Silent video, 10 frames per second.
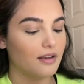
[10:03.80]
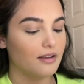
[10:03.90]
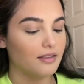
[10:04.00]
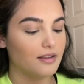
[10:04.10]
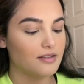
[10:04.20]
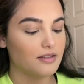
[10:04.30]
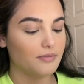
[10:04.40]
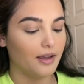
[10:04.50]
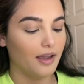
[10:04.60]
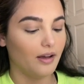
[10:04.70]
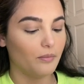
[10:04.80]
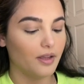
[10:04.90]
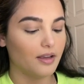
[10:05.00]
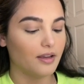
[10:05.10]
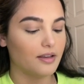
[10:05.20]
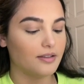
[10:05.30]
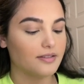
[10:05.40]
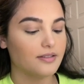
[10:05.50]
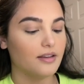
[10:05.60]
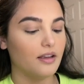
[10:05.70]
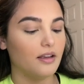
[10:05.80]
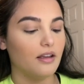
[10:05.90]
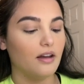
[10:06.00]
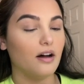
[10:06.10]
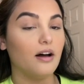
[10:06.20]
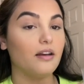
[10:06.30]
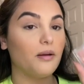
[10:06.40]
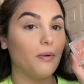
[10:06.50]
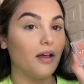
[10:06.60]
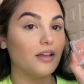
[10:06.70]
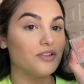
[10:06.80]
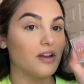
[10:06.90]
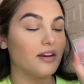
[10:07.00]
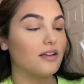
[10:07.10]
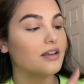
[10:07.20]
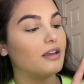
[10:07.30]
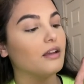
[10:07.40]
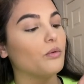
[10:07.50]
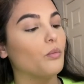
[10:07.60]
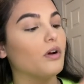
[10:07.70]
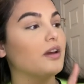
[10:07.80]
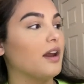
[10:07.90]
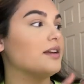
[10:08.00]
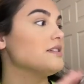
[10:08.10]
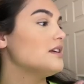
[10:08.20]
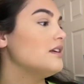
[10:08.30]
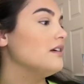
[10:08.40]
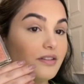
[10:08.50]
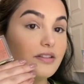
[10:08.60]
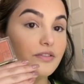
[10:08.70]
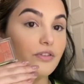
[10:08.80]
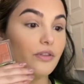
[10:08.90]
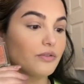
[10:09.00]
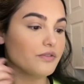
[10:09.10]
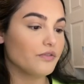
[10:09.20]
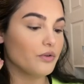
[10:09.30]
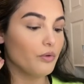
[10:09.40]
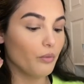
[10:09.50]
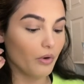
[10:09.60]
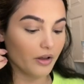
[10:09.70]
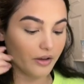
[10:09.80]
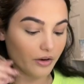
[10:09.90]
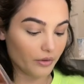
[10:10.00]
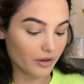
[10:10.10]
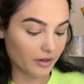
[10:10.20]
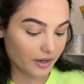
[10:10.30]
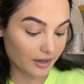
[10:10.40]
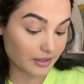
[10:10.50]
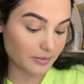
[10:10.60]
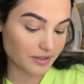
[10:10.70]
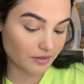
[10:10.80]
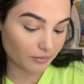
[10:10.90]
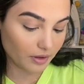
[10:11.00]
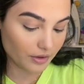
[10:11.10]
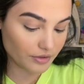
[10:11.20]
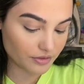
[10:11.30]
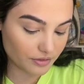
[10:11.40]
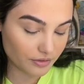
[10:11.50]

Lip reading: and this is by ALMAY. It's Unapologetic in 190. This is for those of you who want, you know, an inexpensive blush.